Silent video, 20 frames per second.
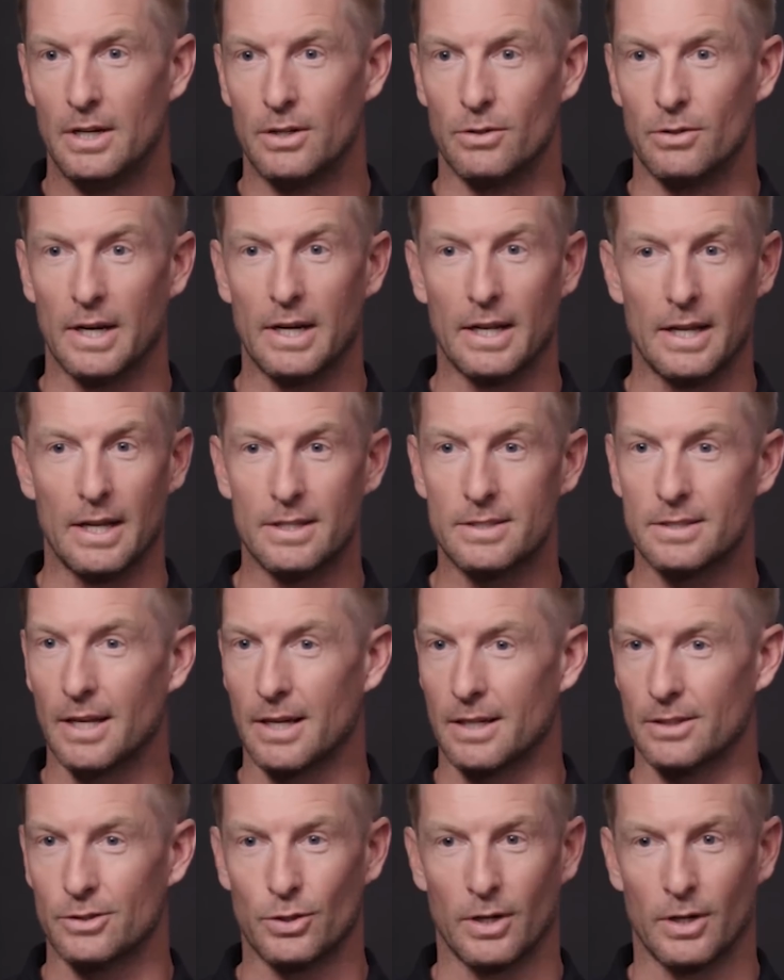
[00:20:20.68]
Right? It's
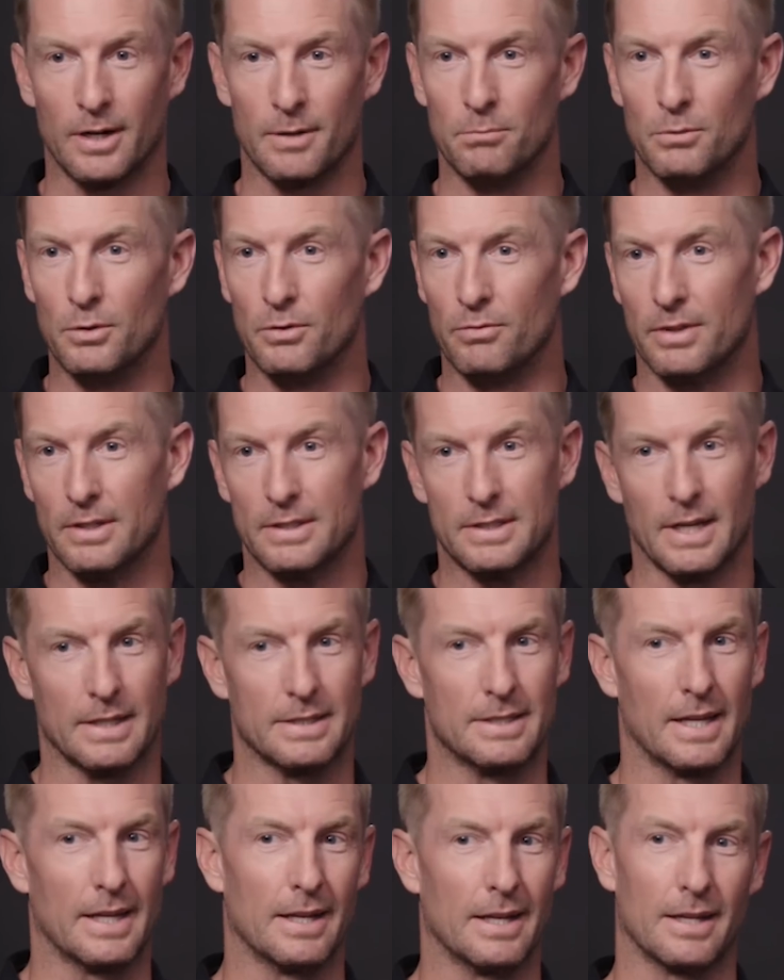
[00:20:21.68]
like trying to move the
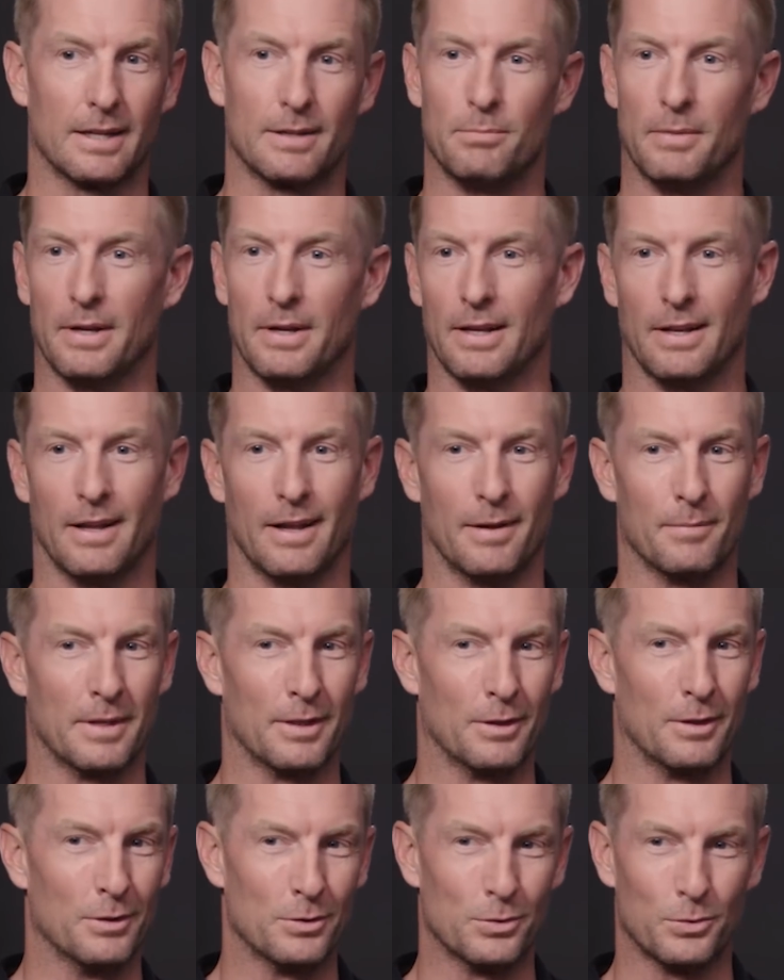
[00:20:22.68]
Titanic, man. I
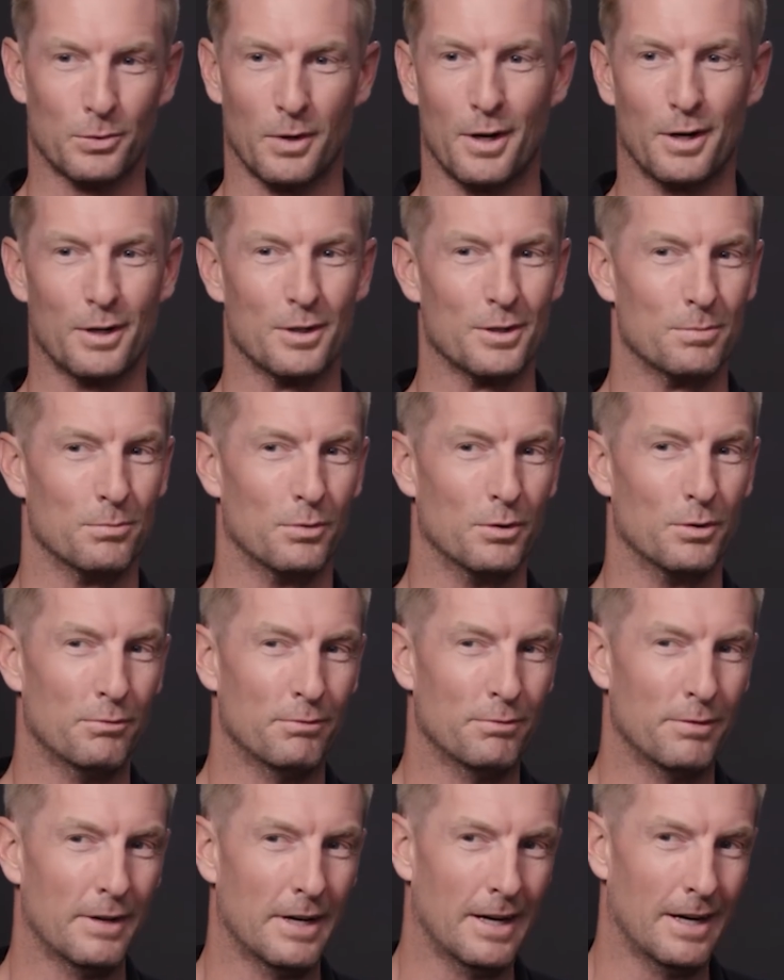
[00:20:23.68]
mean, those rudders move
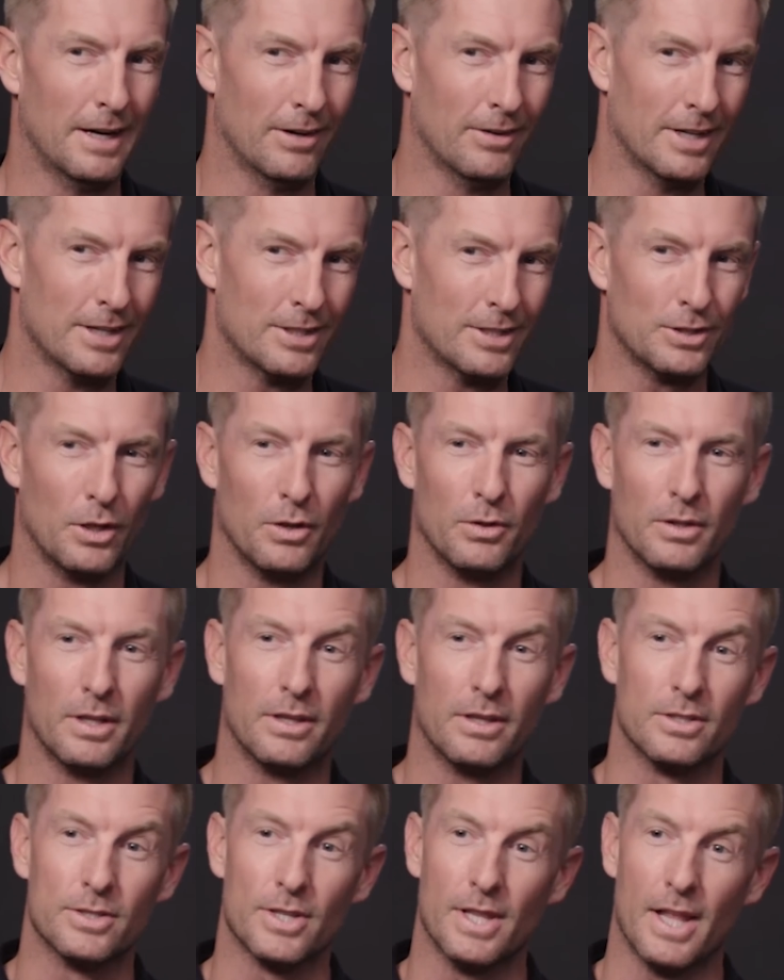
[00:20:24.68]
very slowly.
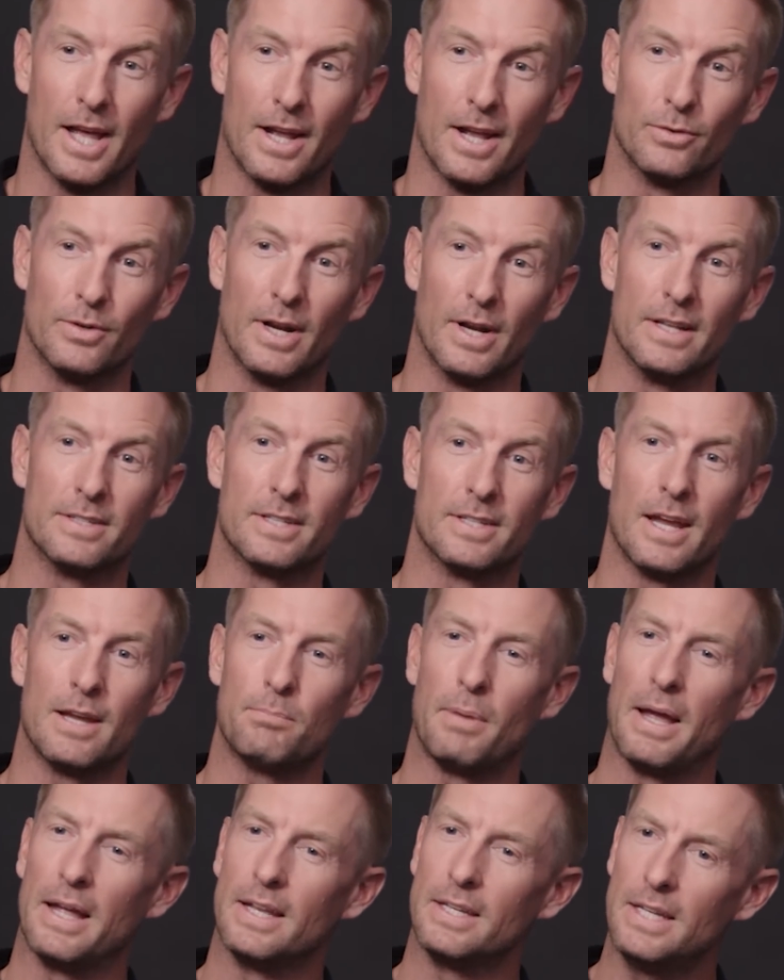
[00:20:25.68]
There's a lot of red
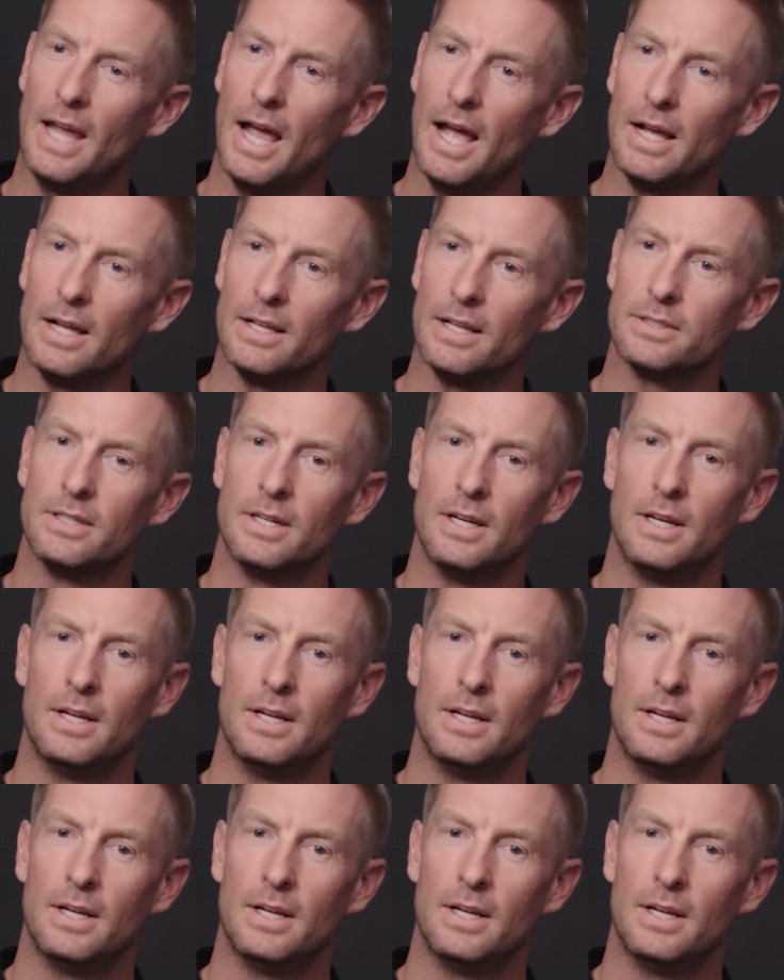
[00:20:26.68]
tape. And yet,